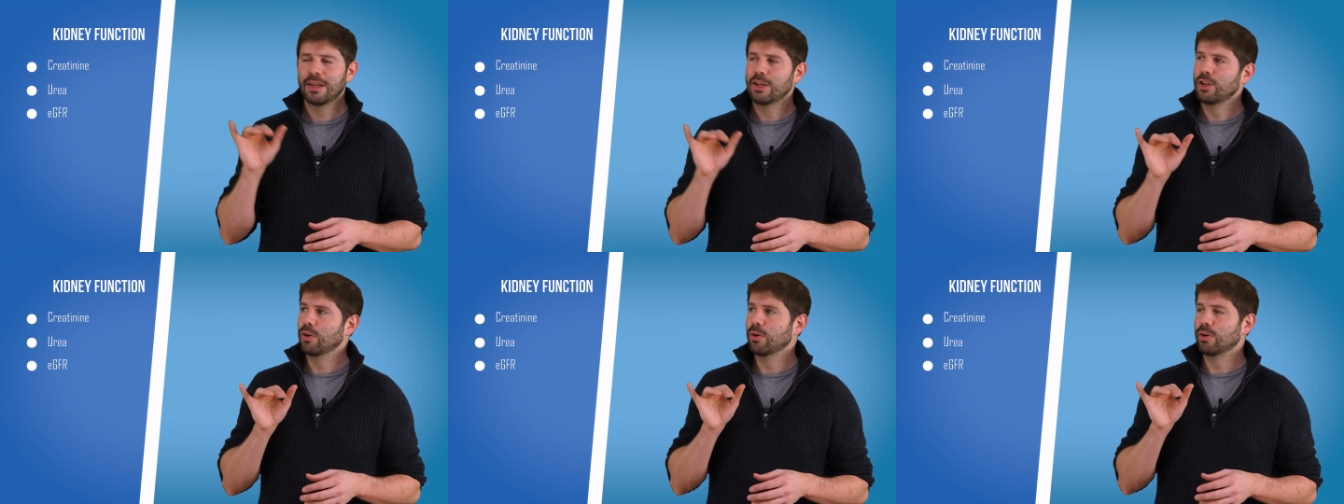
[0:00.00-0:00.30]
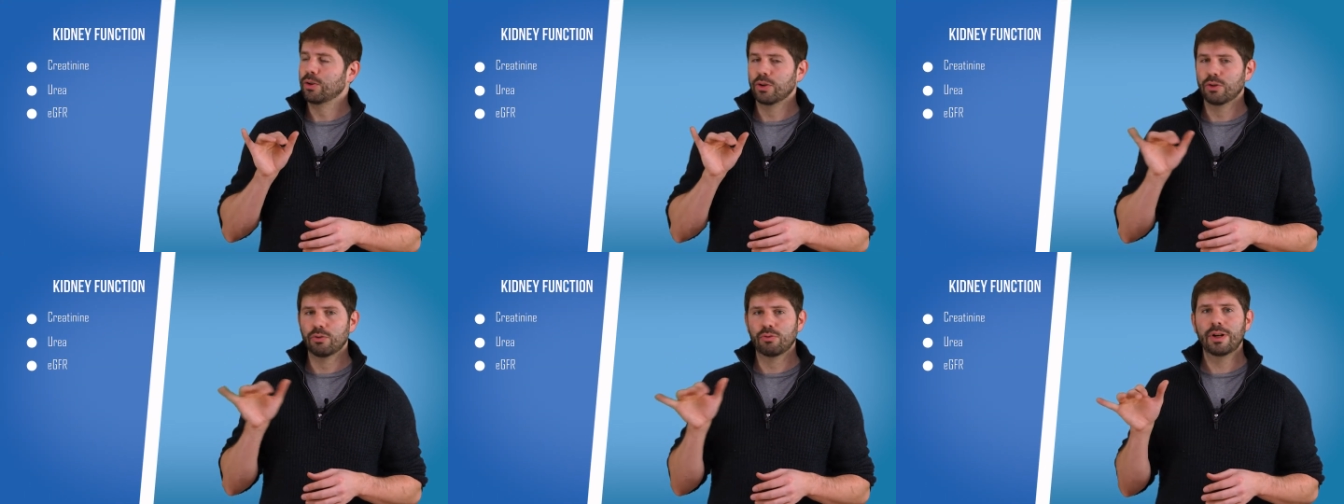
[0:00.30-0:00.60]

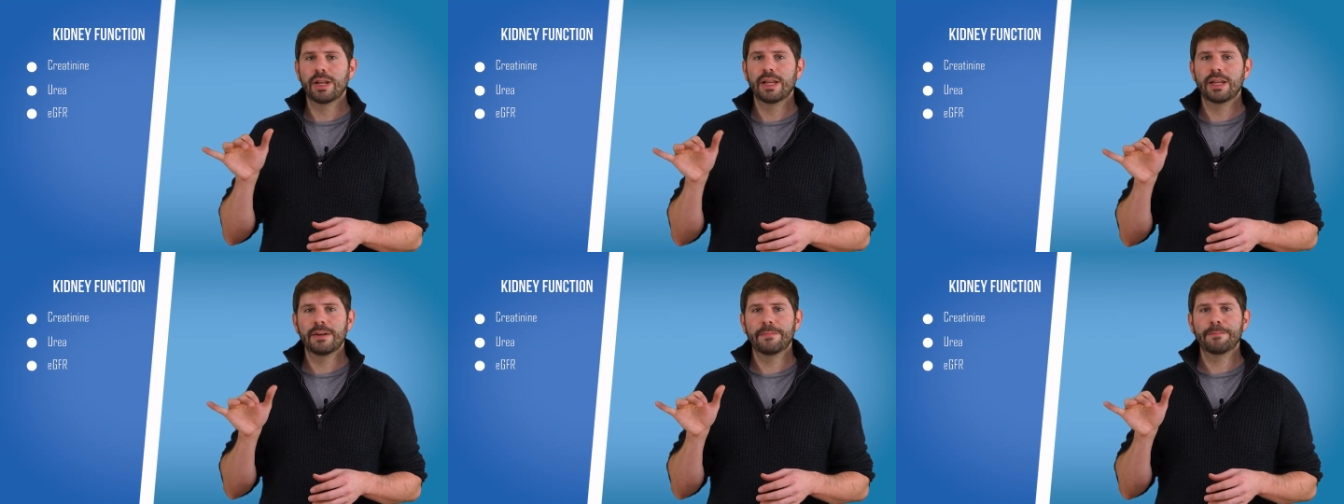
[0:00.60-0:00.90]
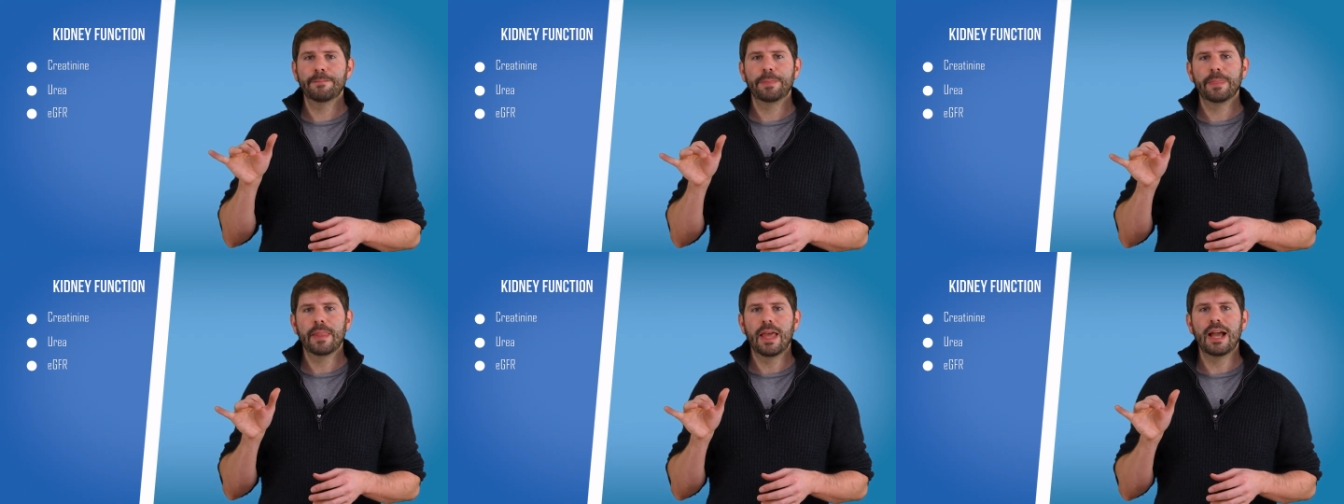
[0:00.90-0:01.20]
your
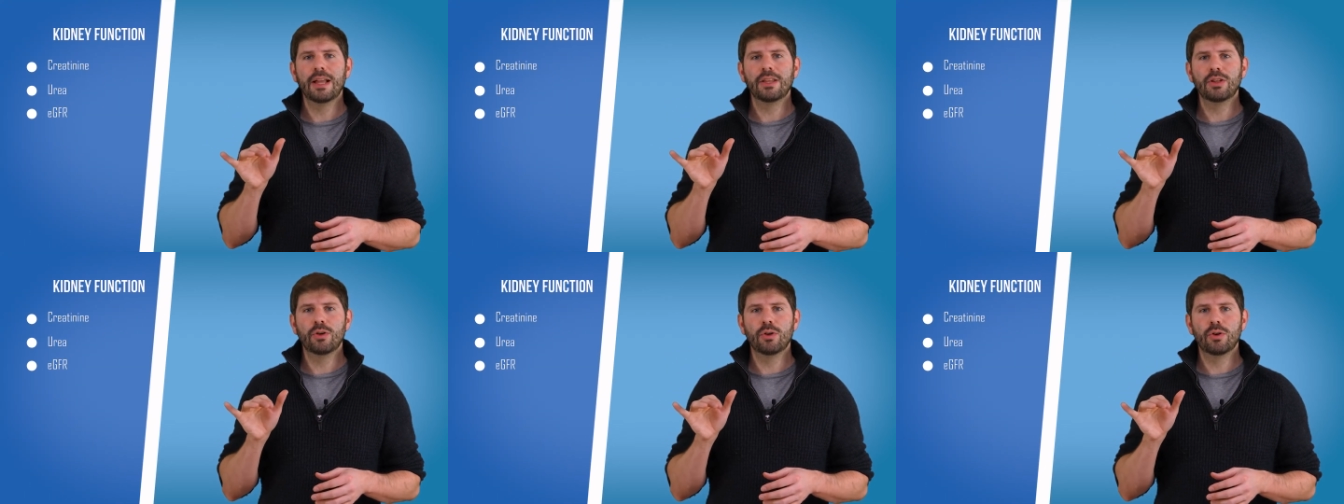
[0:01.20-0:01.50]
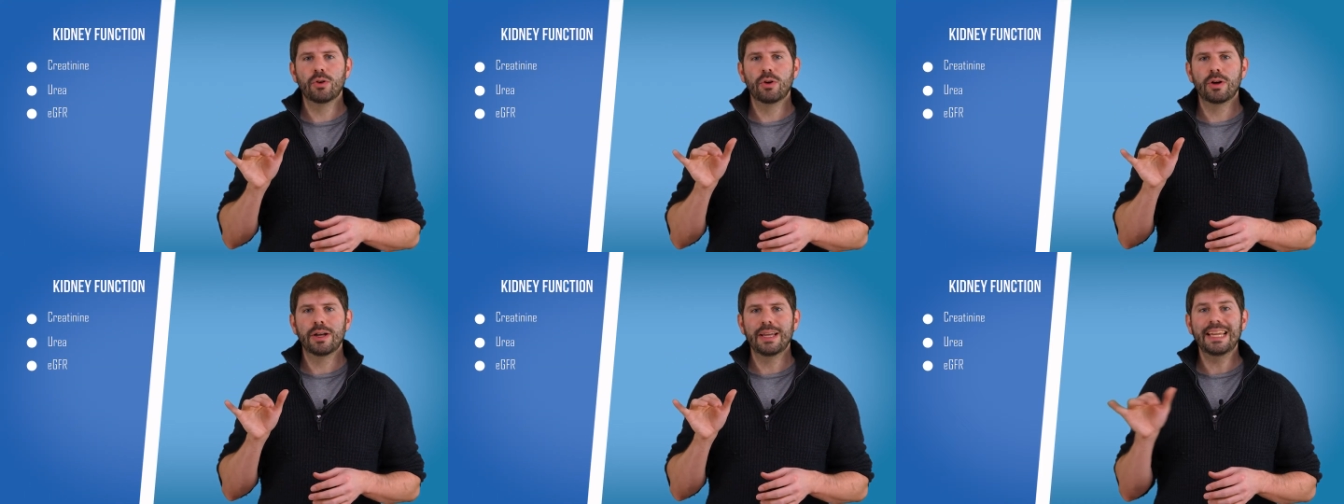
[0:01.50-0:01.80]
urea, and
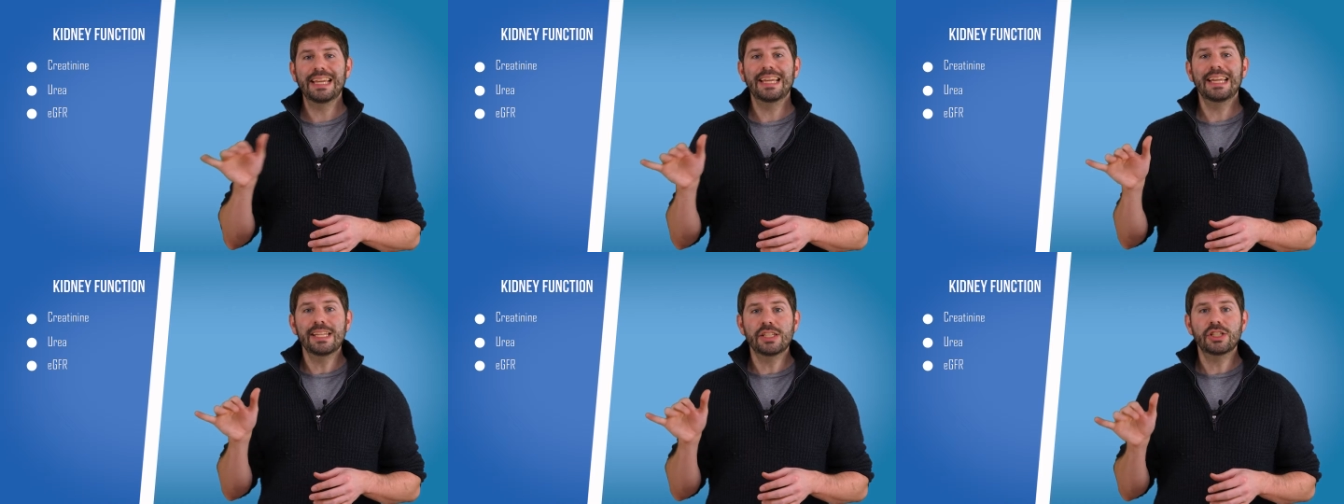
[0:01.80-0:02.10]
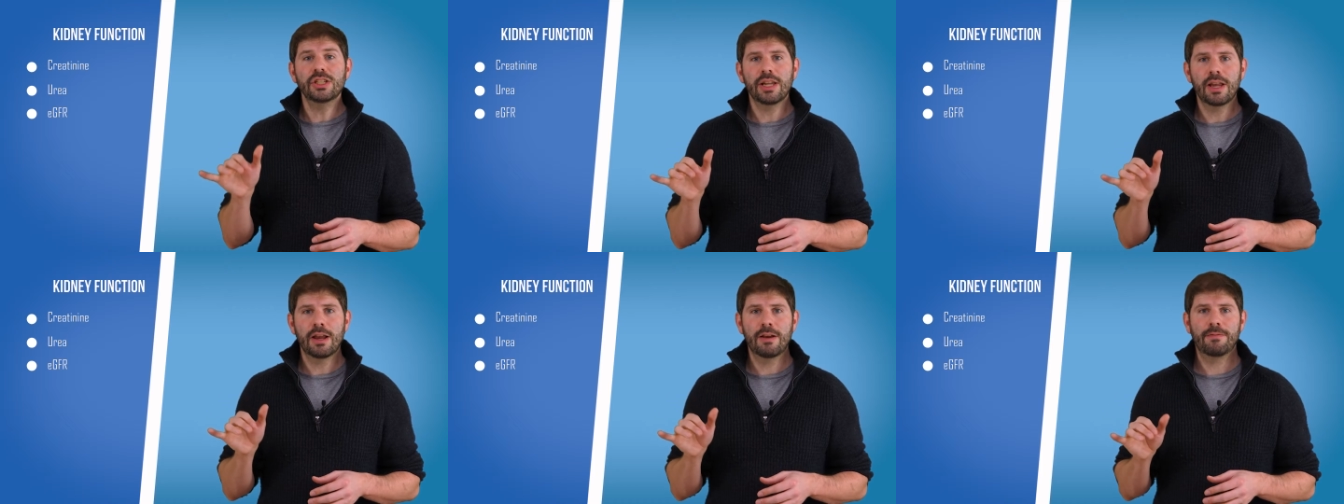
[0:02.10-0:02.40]
your
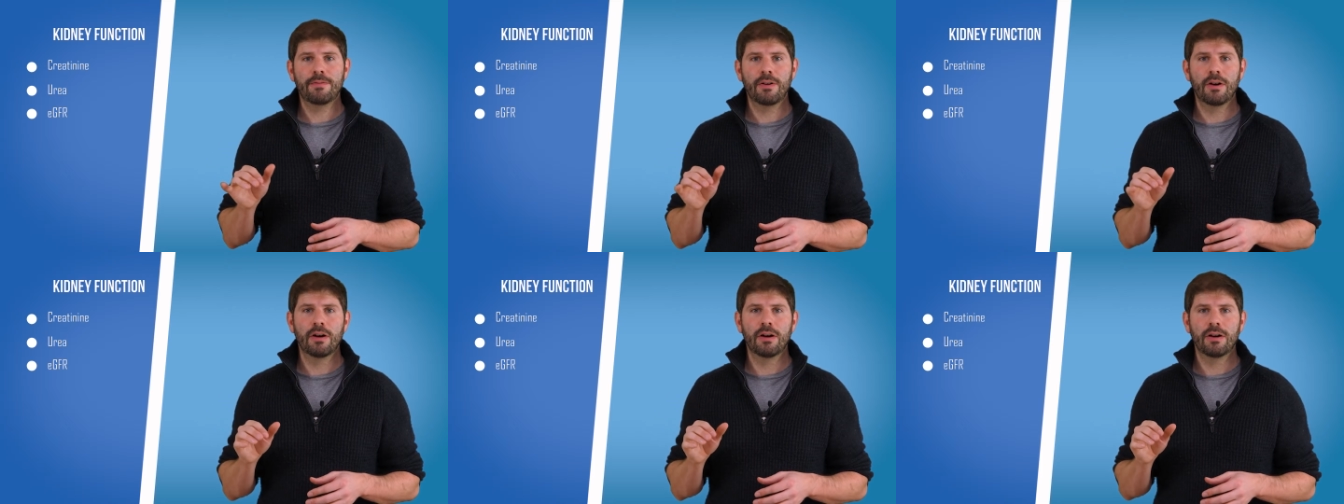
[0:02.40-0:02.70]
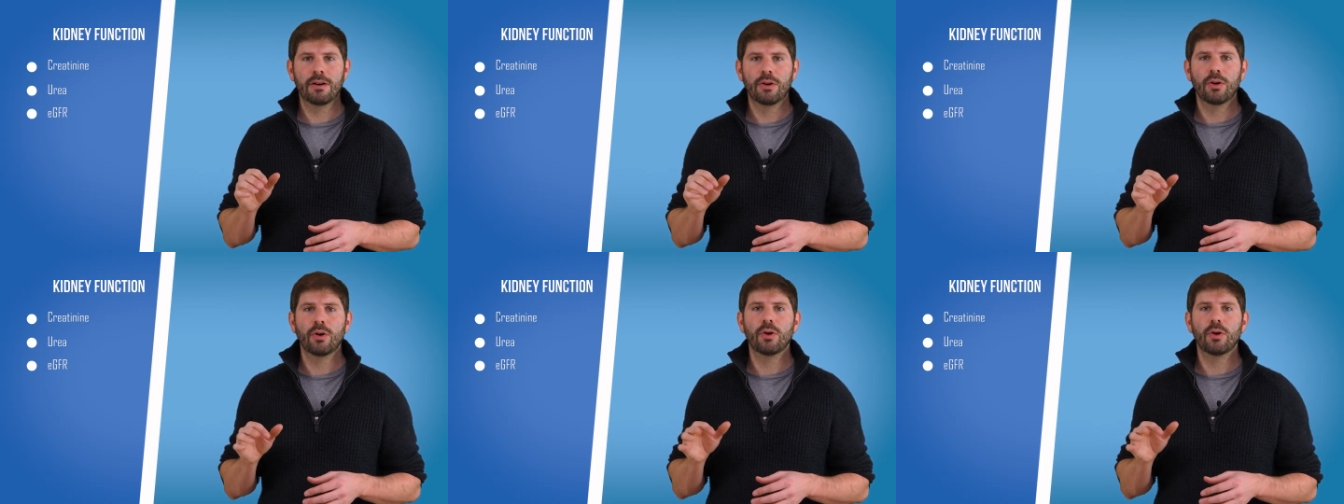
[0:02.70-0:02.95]
eGFR,